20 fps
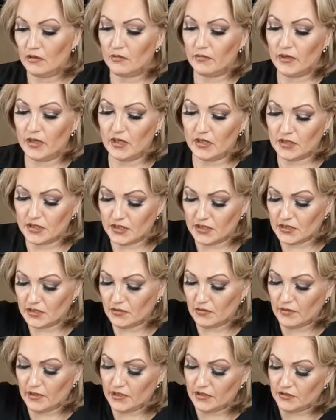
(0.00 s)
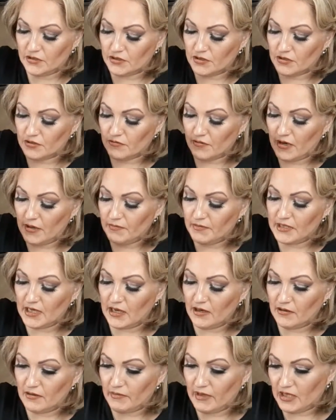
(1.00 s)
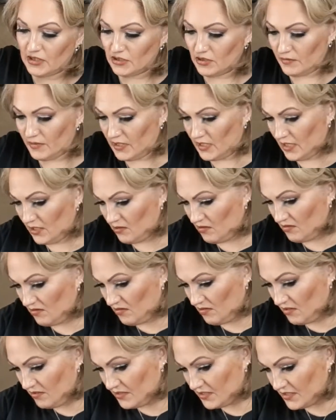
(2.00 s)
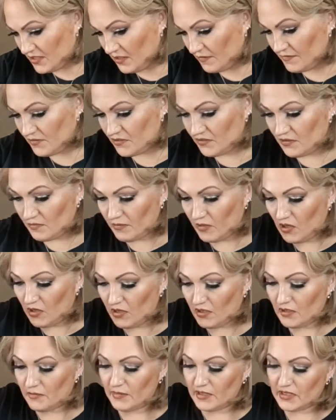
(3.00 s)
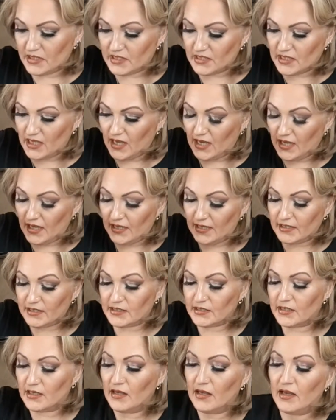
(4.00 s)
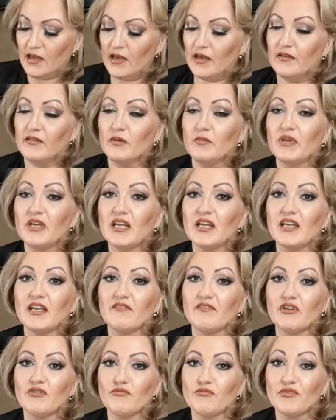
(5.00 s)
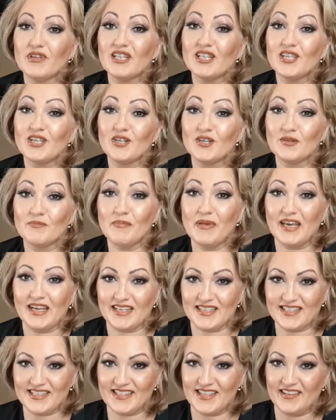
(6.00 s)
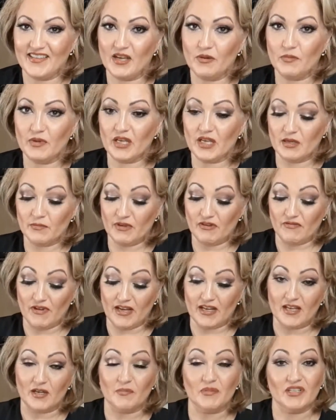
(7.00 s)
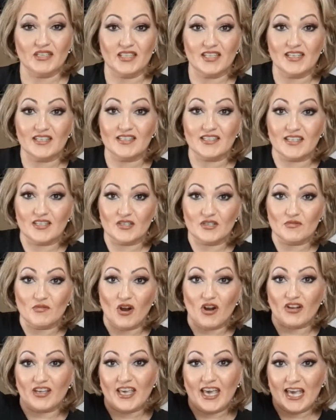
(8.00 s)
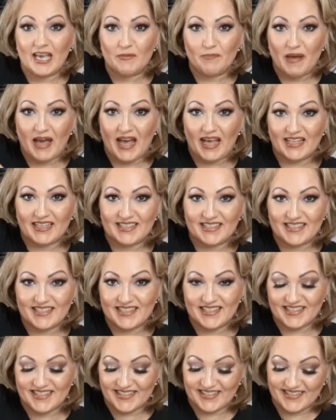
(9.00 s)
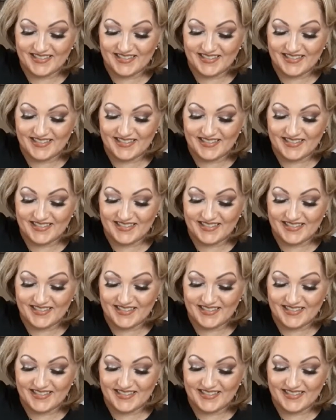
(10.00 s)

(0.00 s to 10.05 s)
we are just going to scrape down and make sure we get all the stuff to the bottom and the sides. And then we're going to give it a really good mix. And then we're going to be ready to put these into our cake pans.